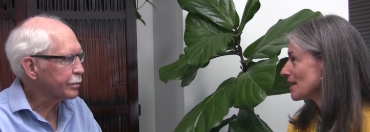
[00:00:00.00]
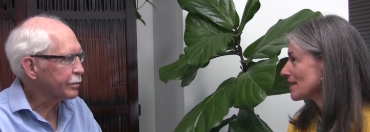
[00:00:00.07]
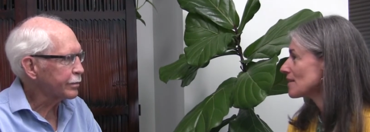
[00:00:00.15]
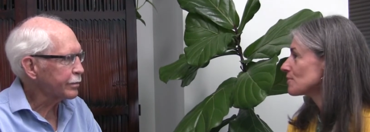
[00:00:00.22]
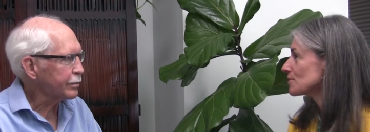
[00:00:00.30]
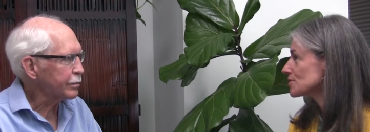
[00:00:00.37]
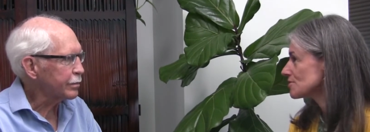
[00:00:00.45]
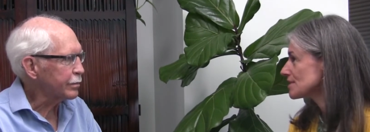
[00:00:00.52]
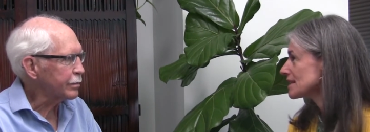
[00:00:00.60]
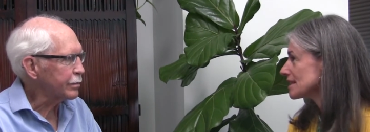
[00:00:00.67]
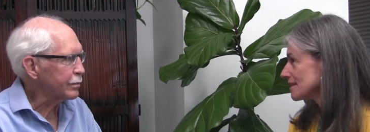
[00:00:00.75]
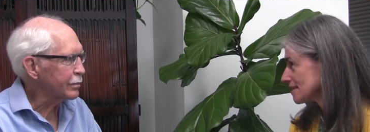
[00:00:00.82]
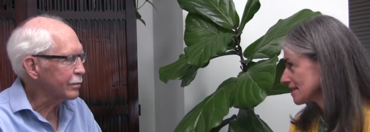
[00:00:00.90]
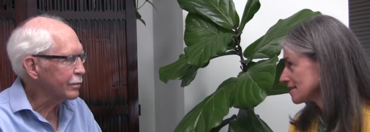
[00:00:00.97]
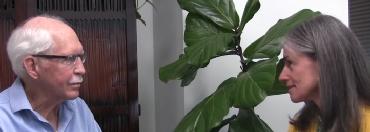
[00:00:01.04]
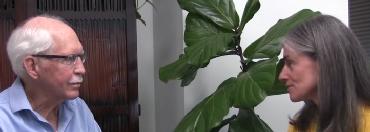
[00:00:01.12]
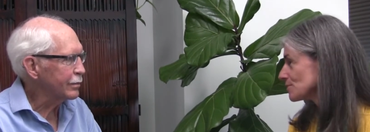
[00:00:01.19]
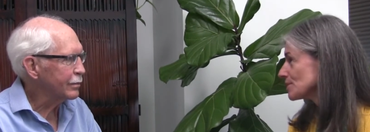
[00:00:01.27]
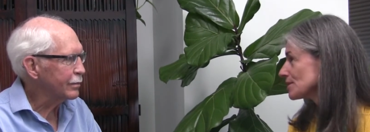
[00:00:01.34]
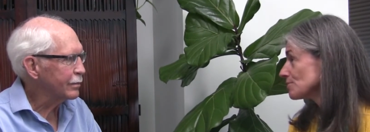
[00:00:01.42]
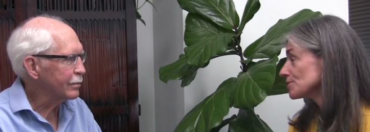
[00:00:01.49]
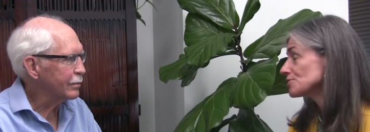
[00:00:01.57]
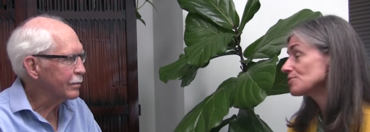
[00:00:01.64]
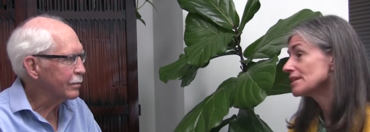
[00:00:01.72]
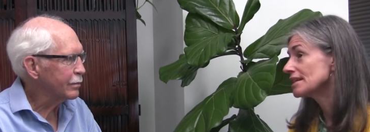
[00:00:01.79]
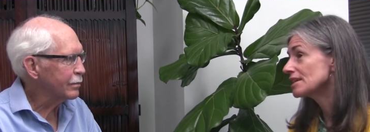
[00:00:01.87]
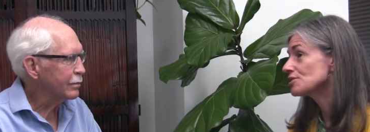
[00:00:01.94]
Speaker 1: way, that we're treating we're
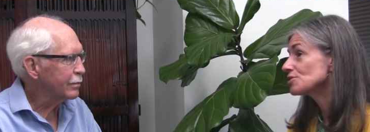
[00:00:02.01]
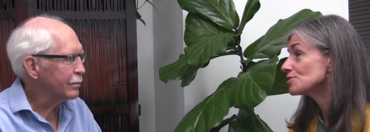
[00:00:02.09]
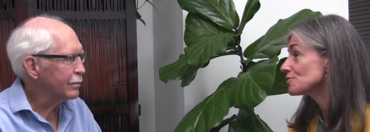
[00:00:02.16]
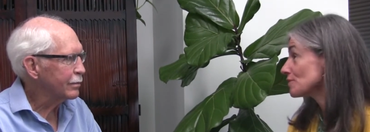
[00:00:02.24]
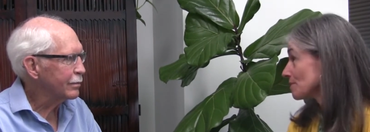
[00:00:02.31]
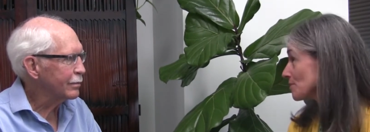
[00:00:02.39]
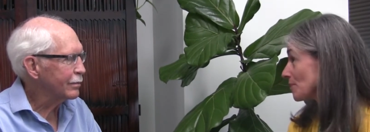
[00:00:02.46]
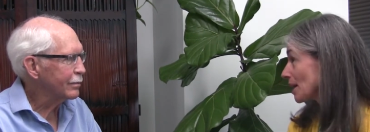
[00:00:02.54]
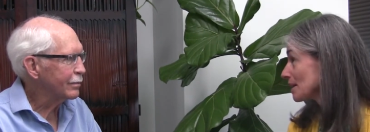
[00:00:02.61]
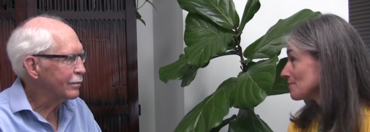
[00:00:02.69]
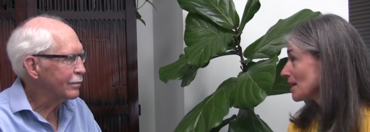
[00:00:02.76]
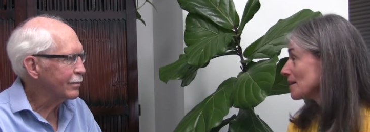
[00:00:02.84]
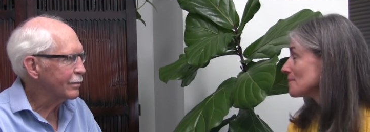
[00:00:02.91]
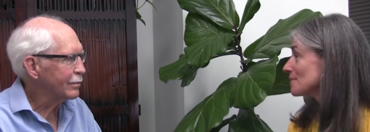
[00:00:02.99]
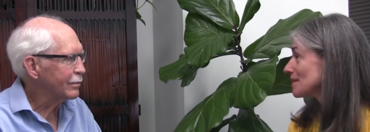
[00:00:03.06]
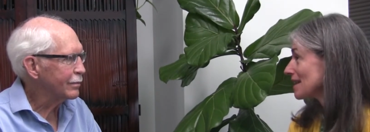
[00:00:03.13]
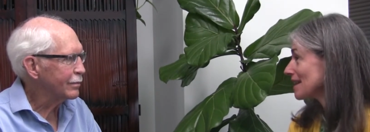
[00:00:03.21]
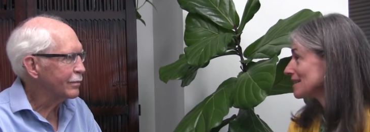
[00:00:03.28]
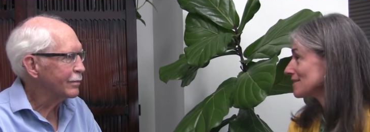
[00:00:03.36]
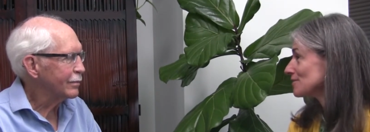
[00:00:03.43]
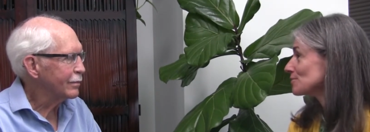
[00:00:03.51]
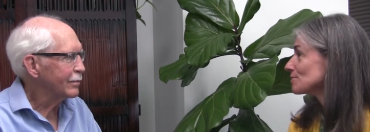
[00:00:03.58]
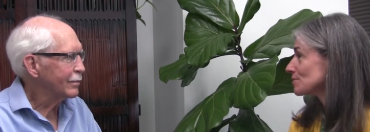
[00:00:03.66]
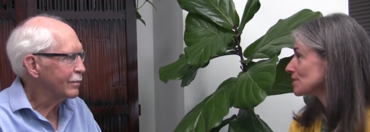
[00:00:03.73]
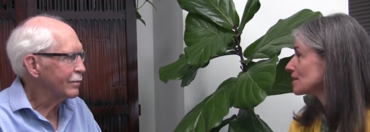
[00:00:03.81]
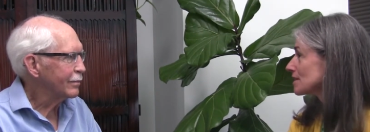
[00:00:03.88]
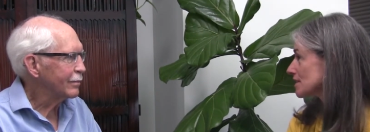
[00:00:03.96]
treating issues from the bottom up and
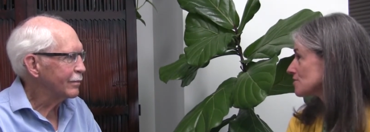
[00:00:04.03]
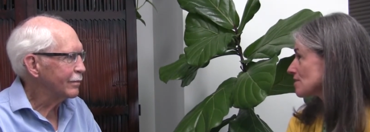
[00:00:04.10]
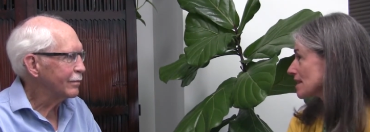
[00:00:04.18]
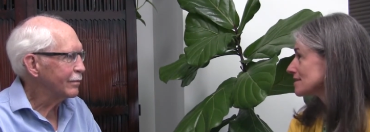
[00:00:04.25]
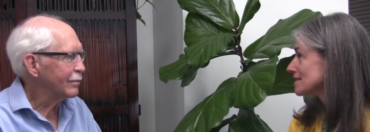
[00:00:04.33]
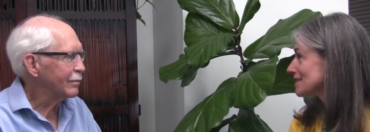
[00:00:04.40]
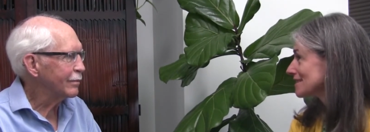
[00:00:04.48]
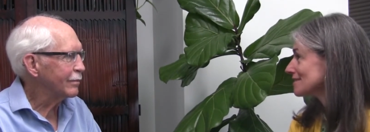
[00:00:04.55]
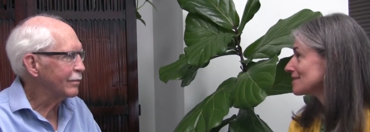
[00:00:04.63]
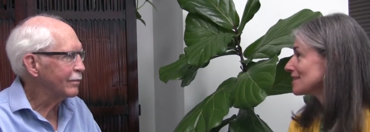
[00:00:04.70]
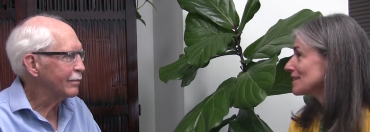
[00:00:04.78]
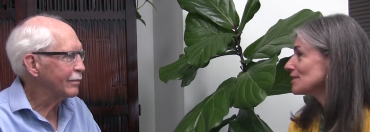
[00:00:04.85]
really addressing